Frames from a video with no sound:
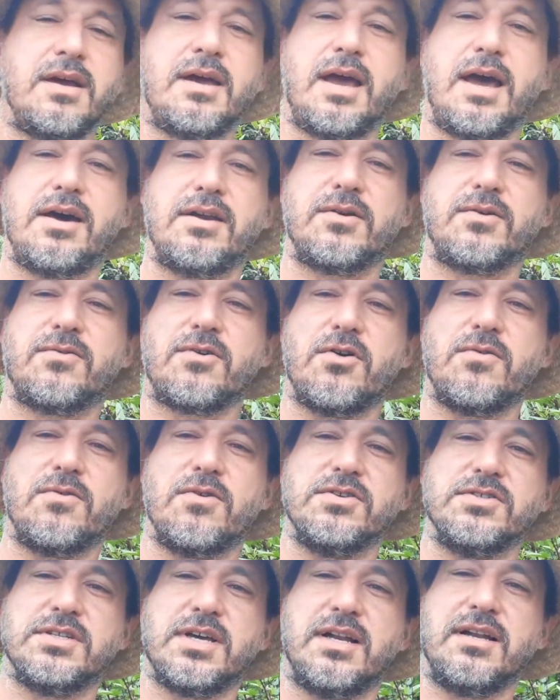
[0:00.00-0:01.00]
how to grow
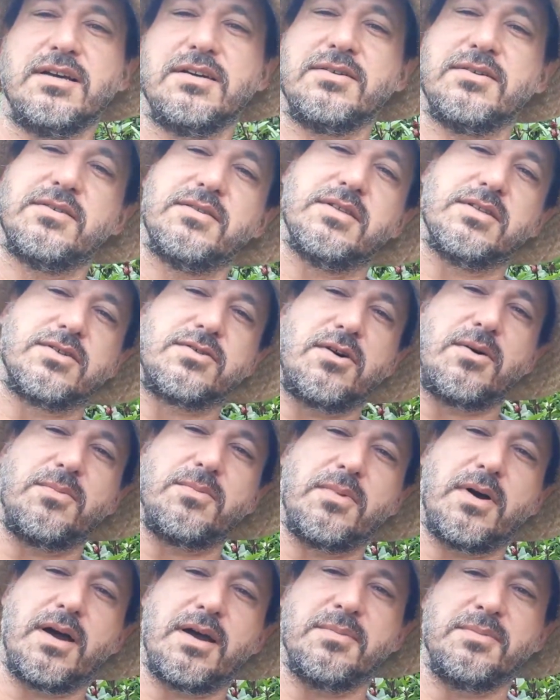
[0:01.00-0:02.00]
Rosella, this
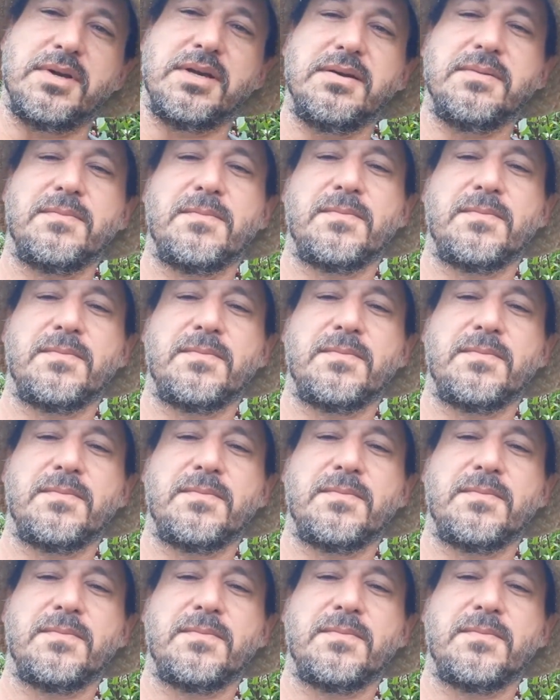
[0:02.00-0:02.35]
crop behind me,